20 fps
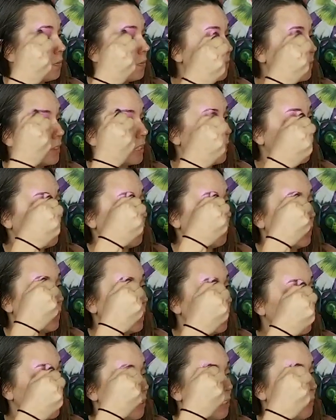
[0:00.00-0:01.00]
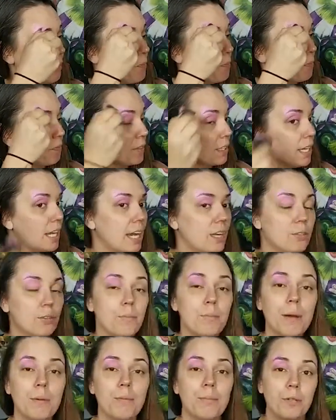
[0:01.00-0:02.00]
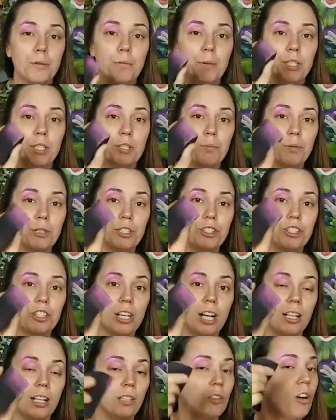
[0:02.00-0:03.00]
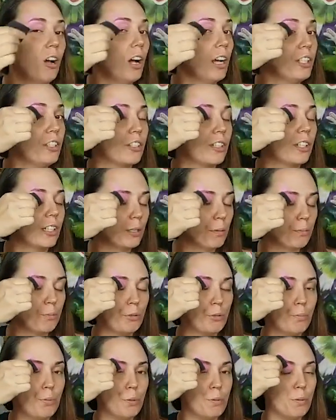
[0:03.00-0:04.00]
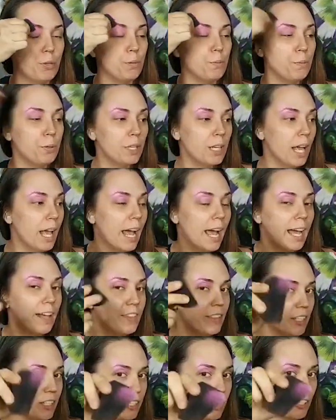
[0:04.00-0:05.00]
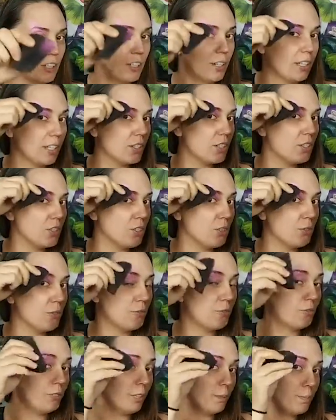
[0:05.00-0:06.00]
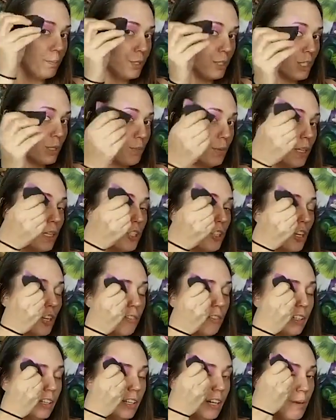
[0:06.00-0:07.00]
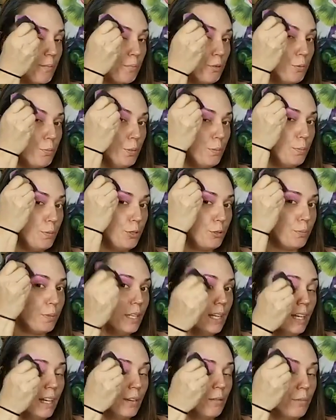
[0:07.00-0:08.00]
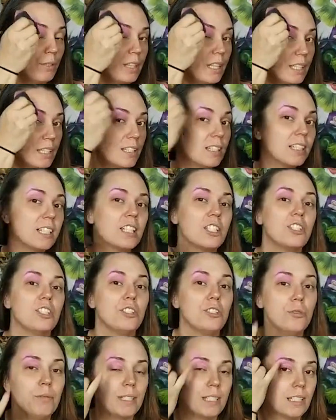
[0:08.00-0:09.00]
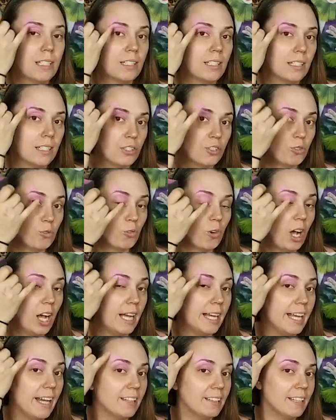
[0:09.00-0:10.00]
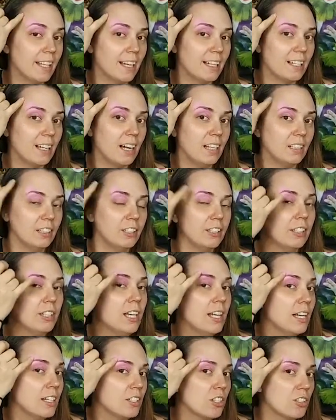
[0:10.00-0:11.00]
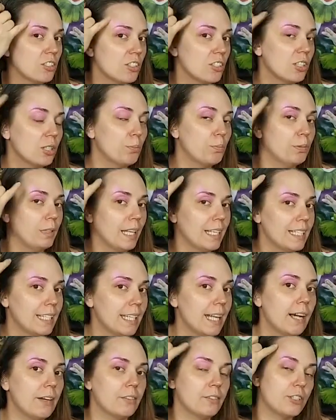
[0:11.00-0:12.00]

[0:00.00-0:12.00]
There we go. And remember, when you put your color on, you're going to boop, boop, boop, and then you're going to flip your sponge over and boop, boop, boop. What that's going to do is it's going to dry out that color. It's also going to blend it out.